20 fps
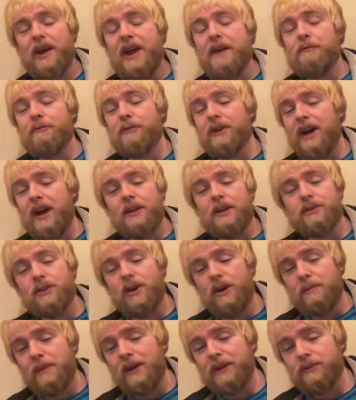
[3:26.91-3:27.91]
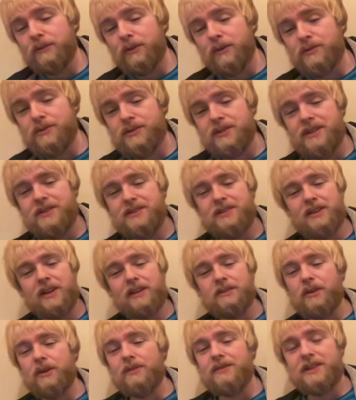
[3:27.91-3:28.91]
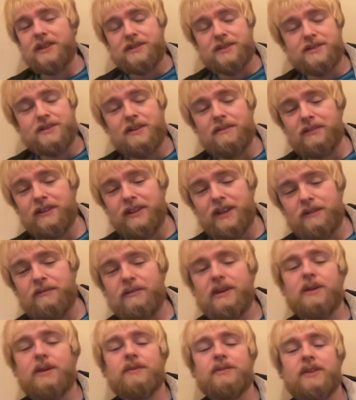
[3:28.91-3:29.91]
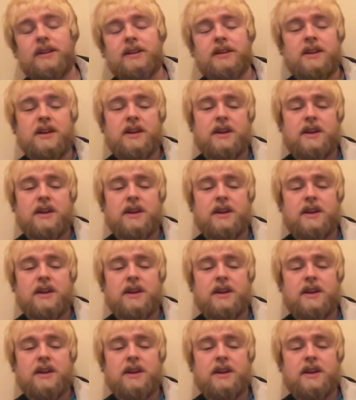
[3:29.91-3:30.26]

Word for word: every hardcore band does this and i don't necessarily agree with it